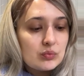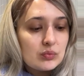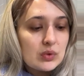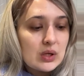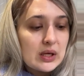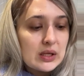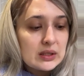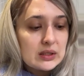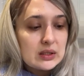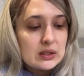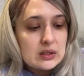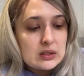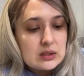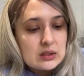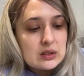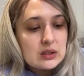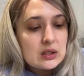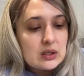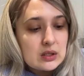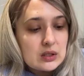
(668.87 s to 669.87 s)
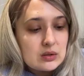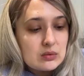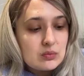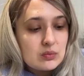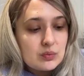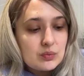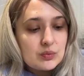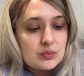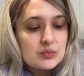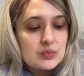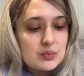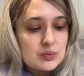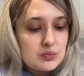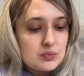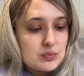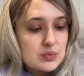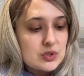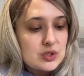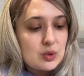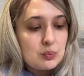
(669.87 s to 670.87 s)
It
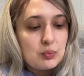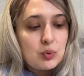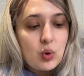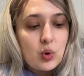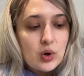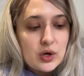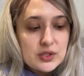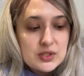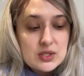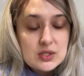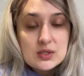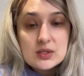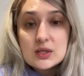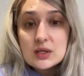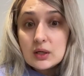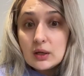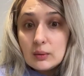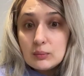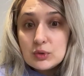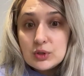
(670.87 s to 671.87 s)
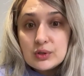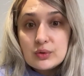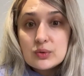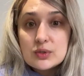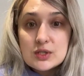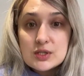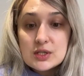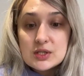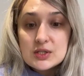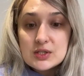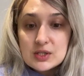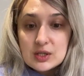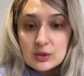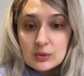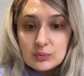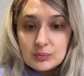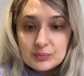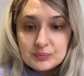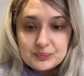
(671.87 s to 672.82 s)
supports the immune system.